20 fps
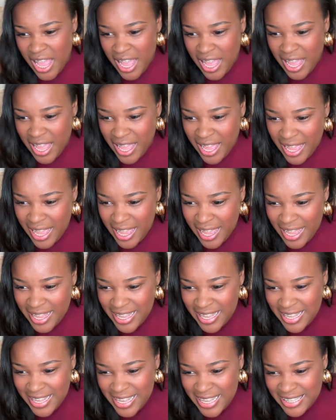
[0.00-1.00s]

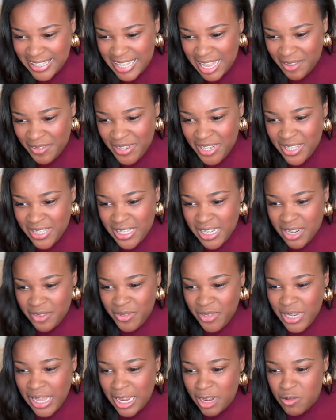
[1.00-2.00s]
Stephanie, you said, if
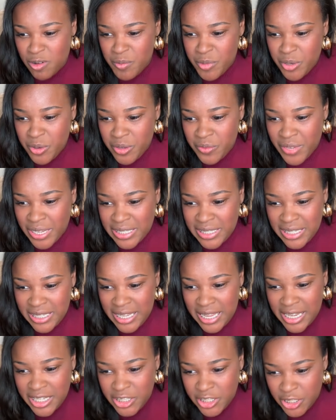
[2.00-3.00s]
you like criminal
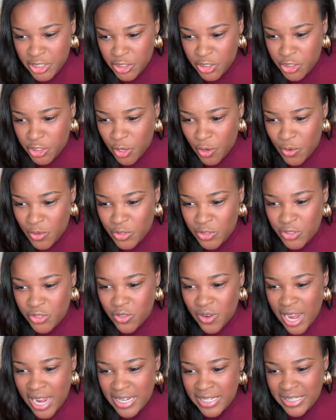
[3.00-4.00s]
investigation shows,
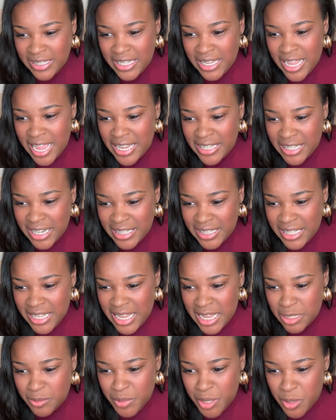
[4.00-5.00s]
try to see HIT
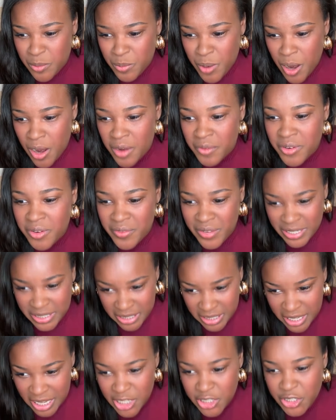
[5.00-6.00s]
as being part of an
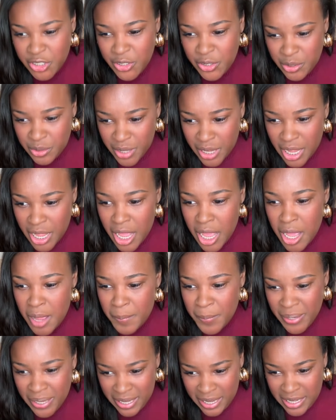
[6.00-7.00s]
investigation unit,
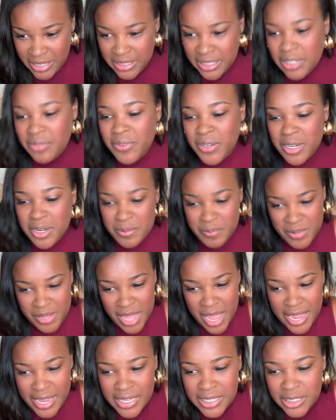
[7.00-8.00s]
but hunting for
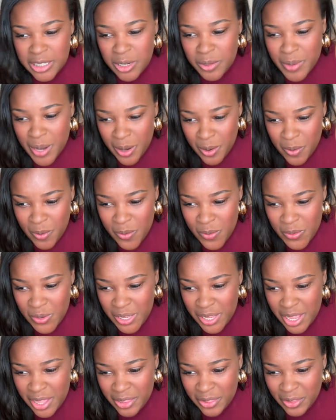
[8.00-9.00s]
compliance, correct
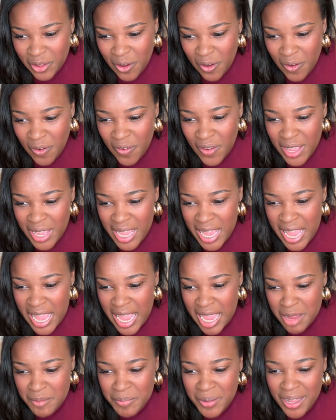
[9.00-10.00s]
coding, and law
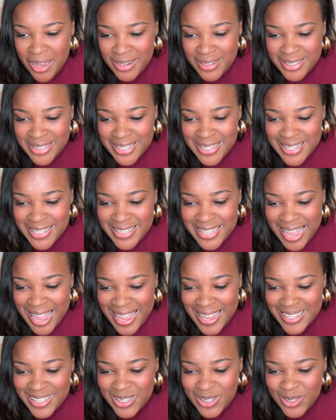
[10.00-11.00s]
and policies
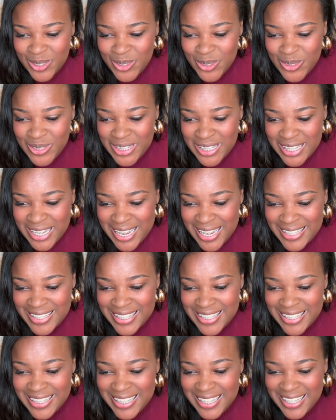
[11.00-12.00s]
as tools to catch
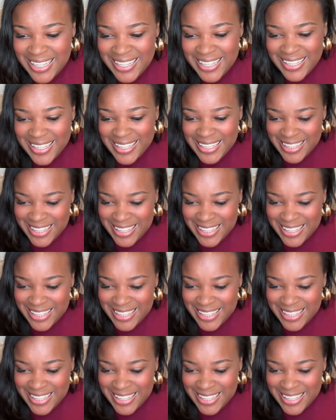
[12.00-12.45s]
the